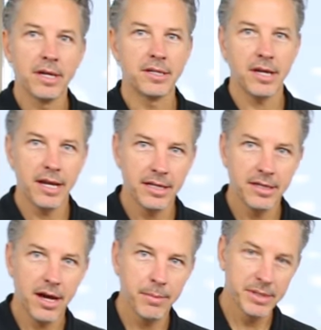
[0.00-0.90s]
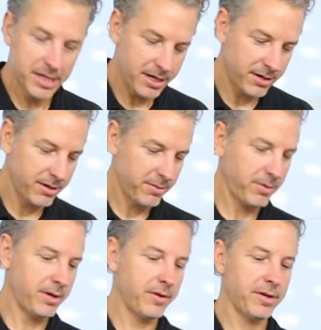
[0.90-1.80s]
the exciting time is here.
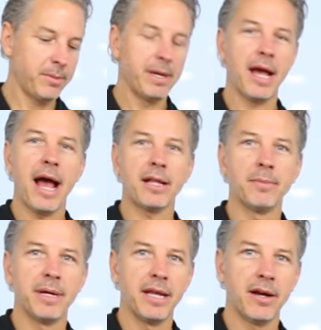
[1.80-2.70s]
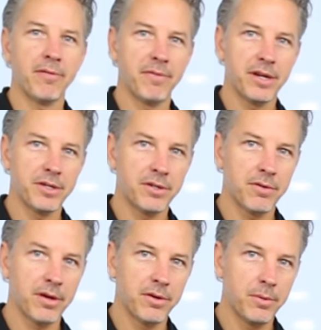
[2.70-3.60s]
We're going to be acclimating our fish
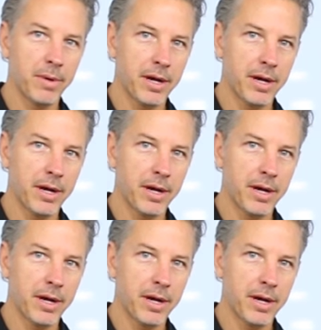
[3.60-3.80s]
to our new